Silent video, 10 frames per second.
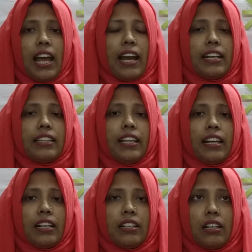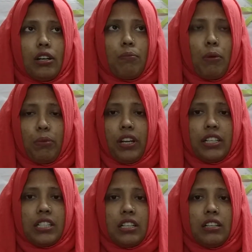and their
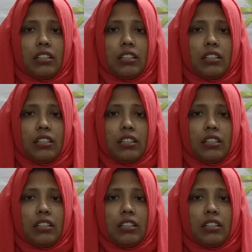population,